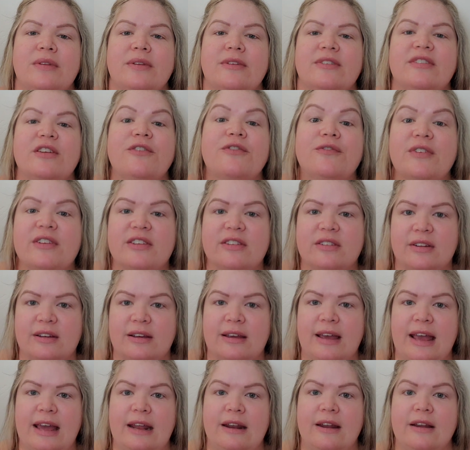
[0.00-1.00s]

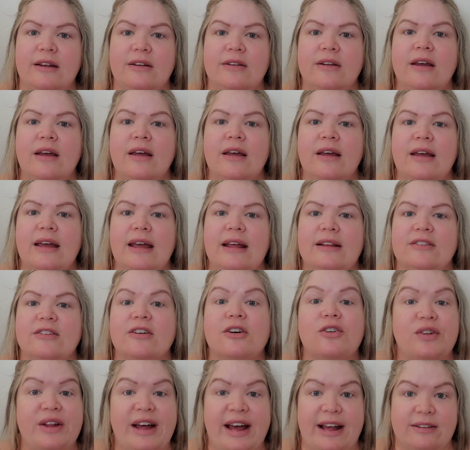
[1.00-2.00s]
sophisticated it's
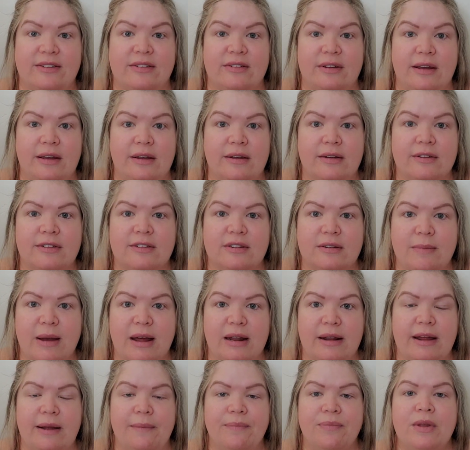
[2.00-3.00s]
classy
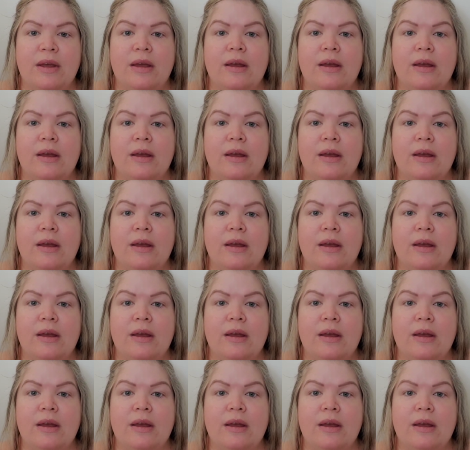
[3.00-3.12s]
smelling.